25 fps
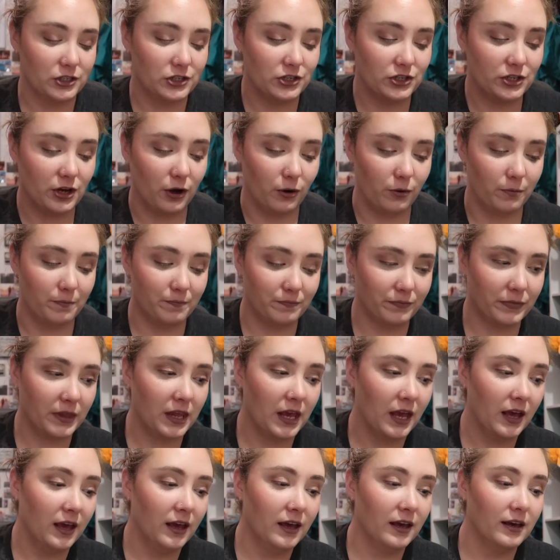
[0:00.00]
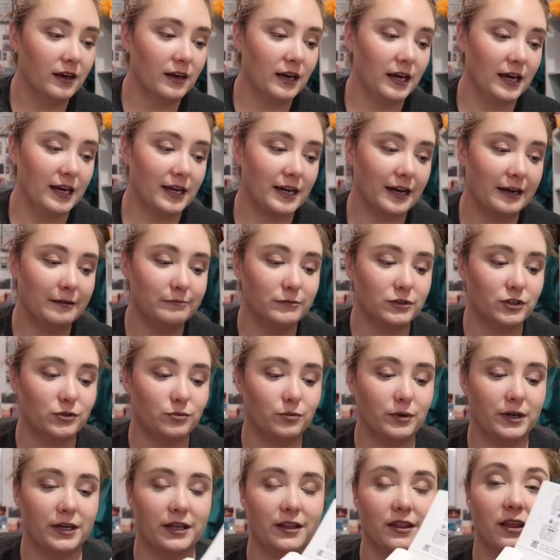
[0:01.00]
So it comes
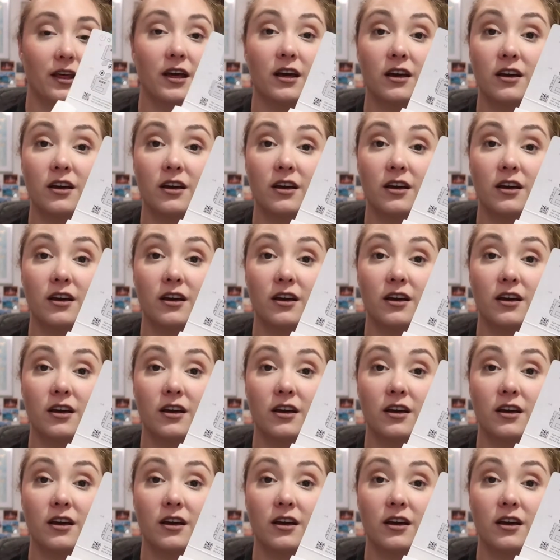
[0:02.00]
with